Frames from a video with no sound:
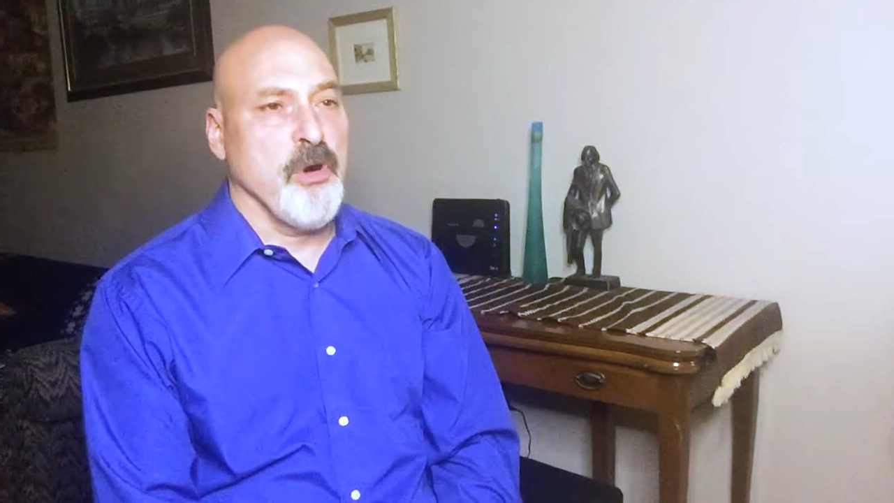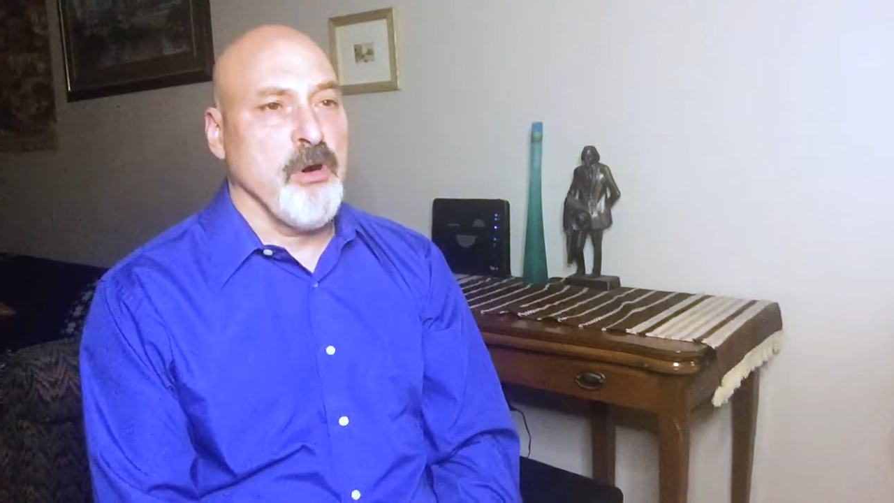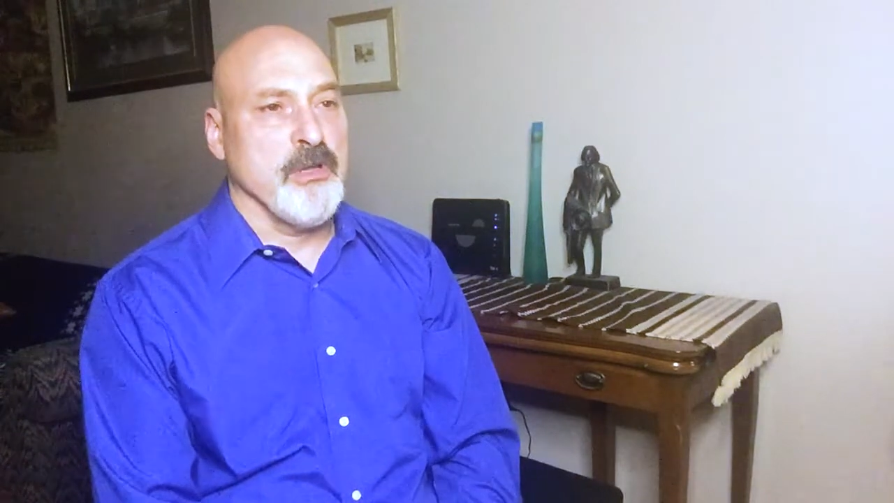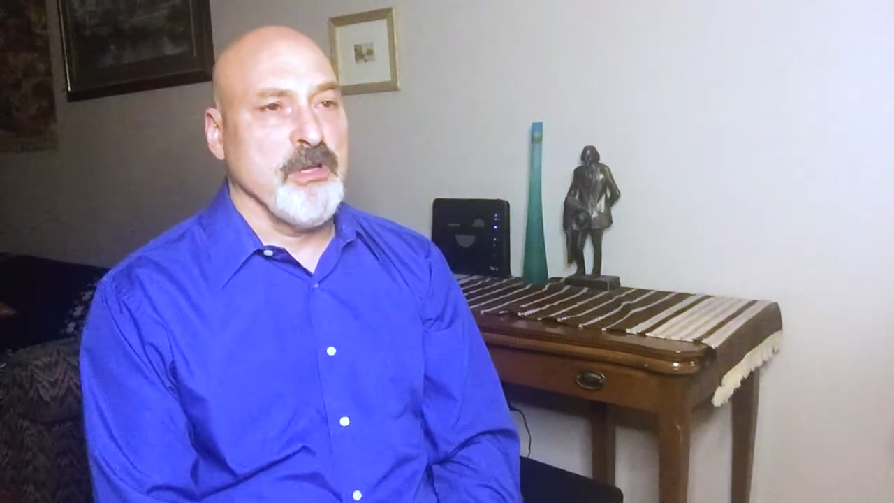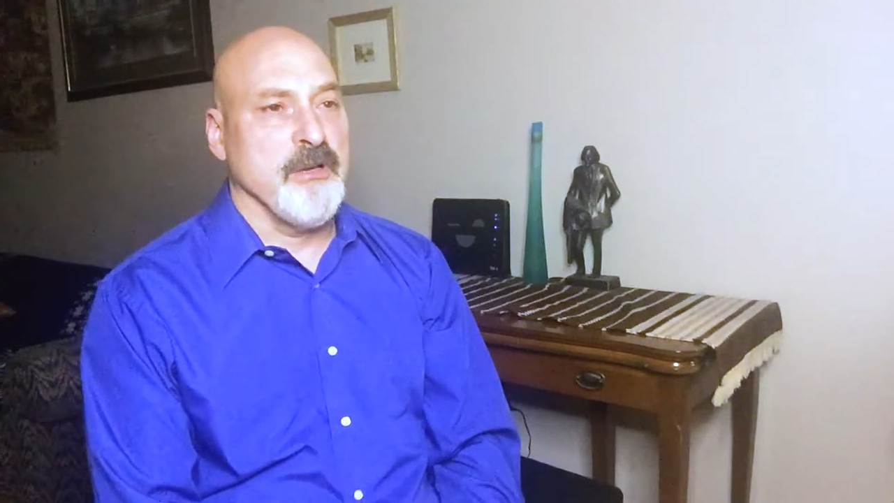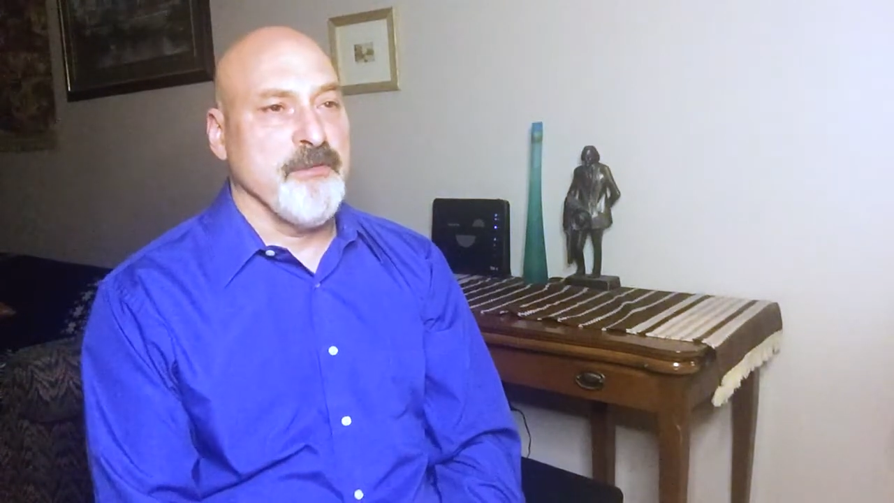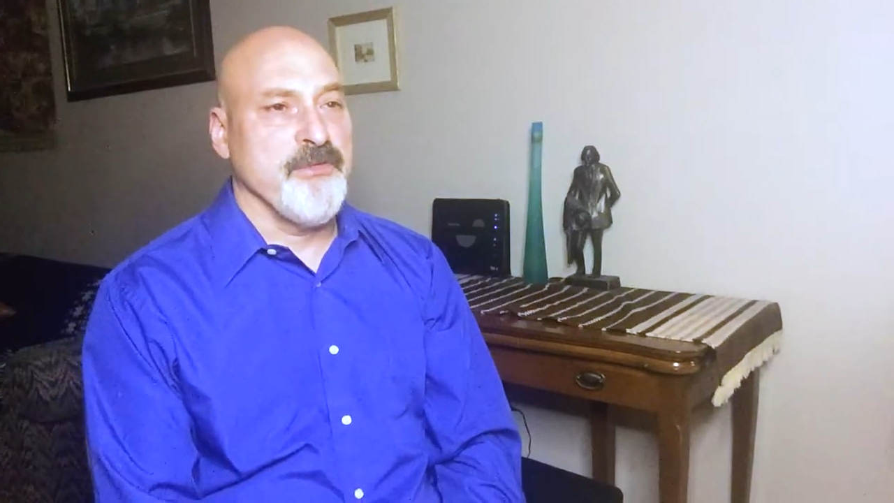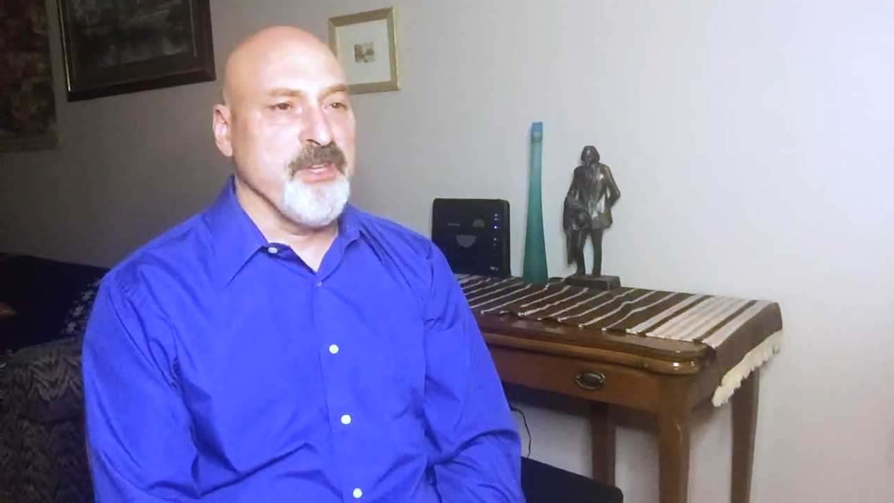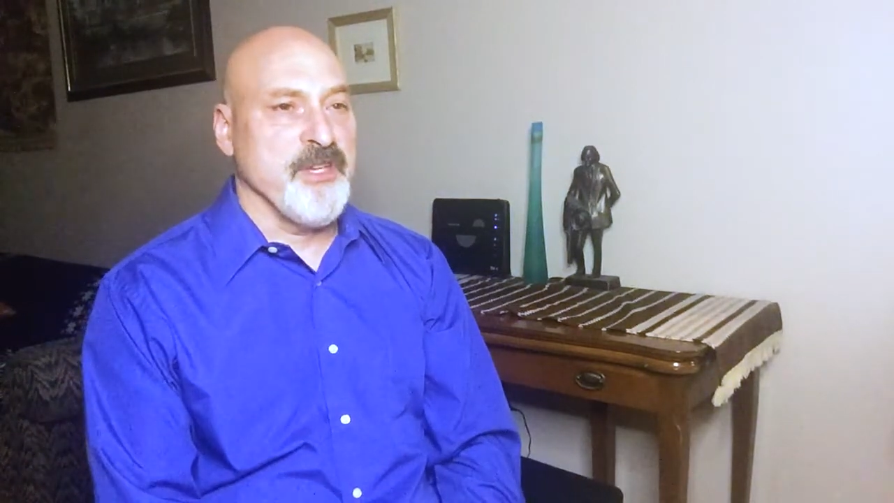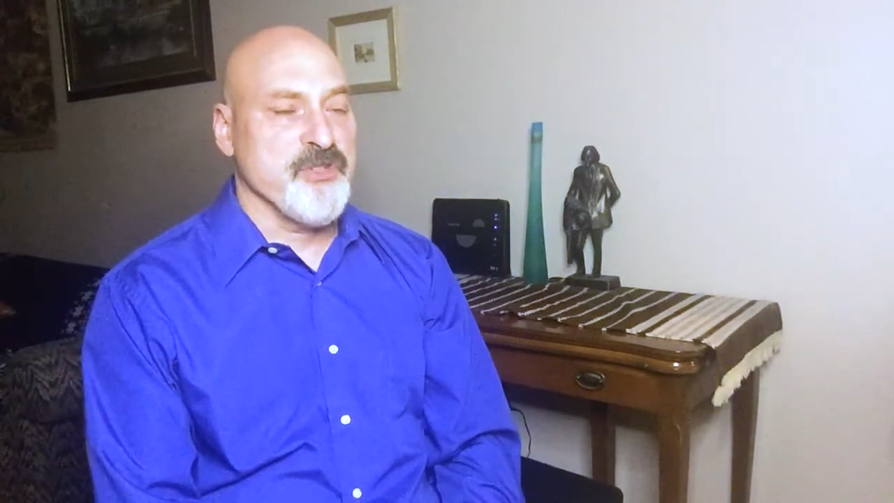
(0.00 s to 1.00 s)
all of
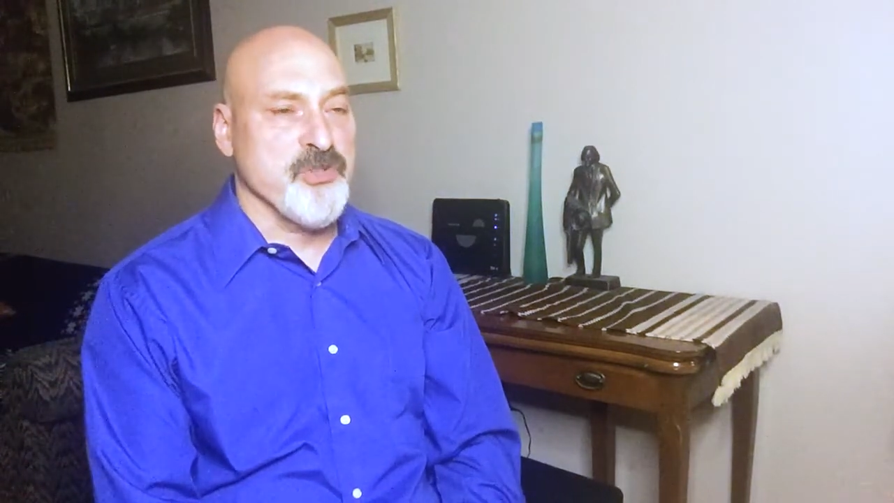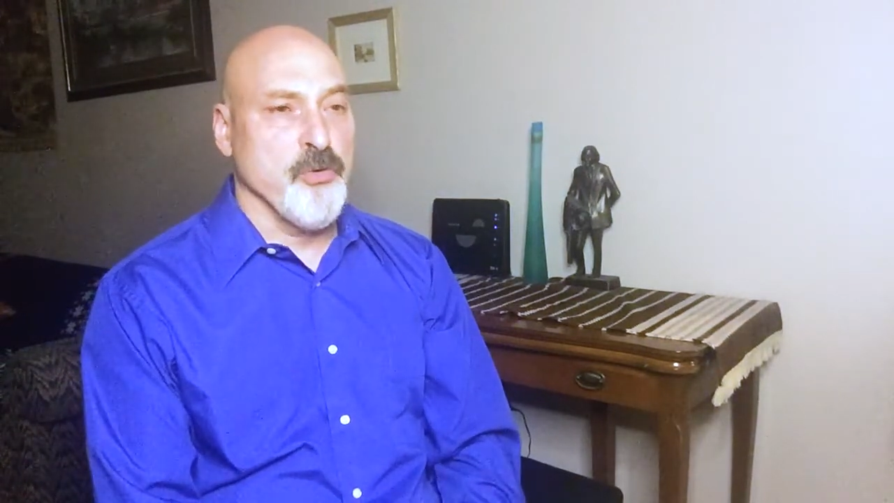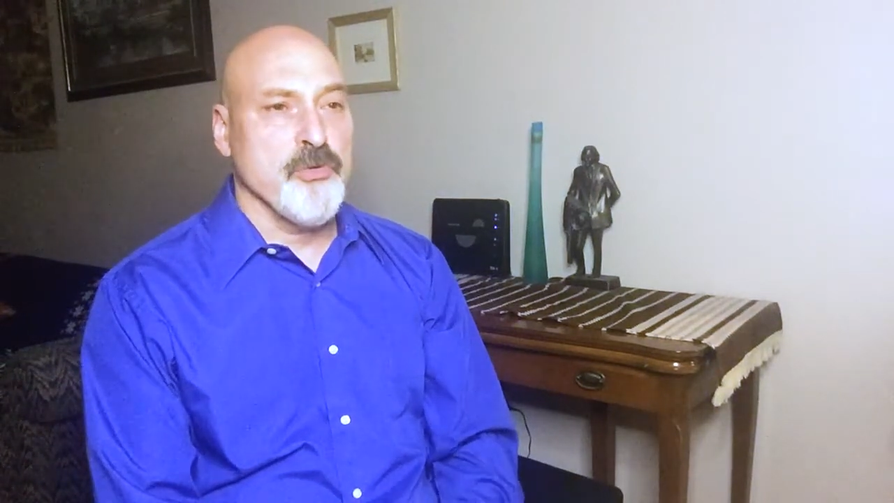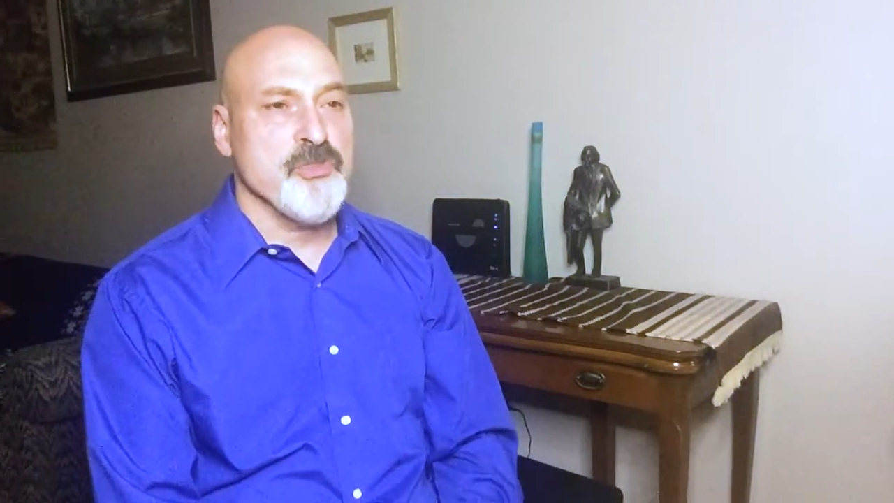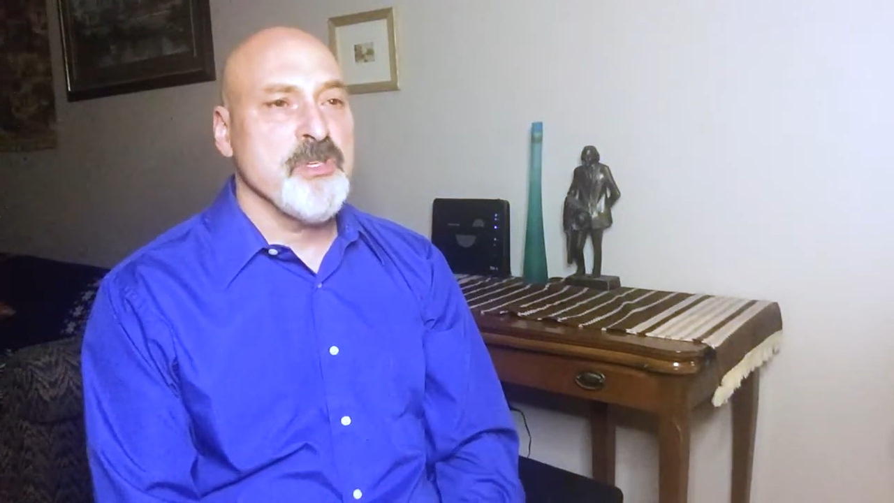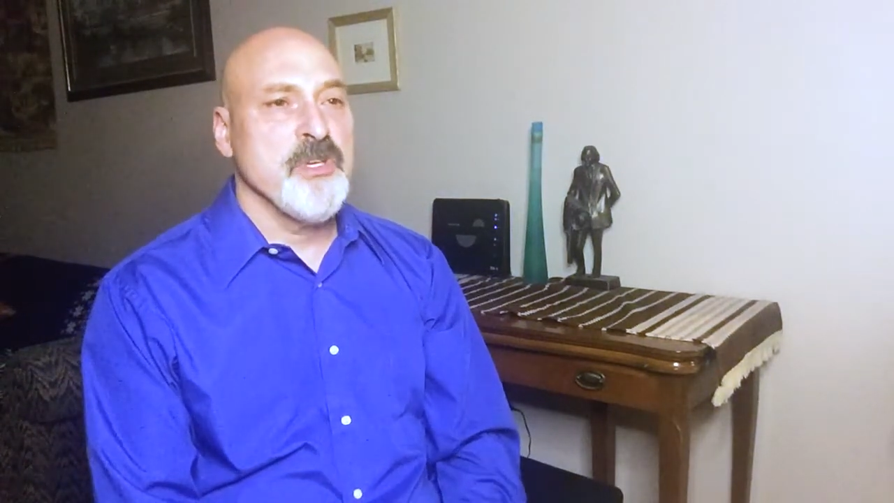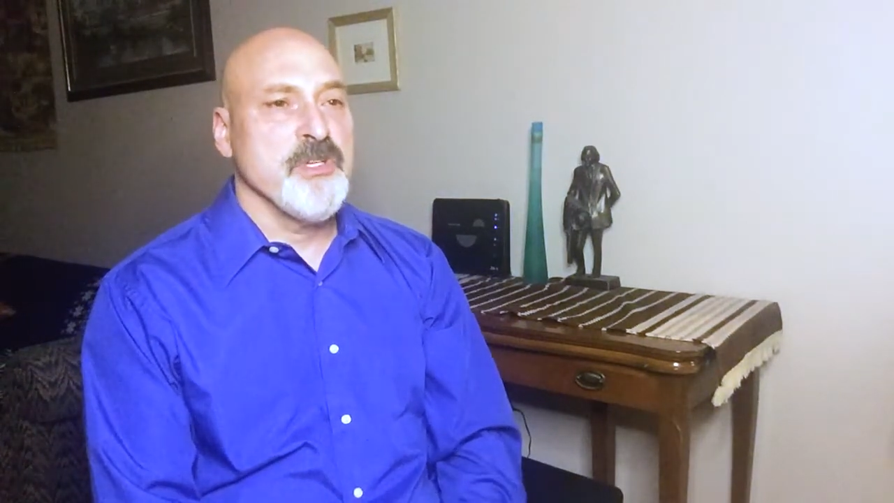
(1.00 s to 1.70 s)
the schools,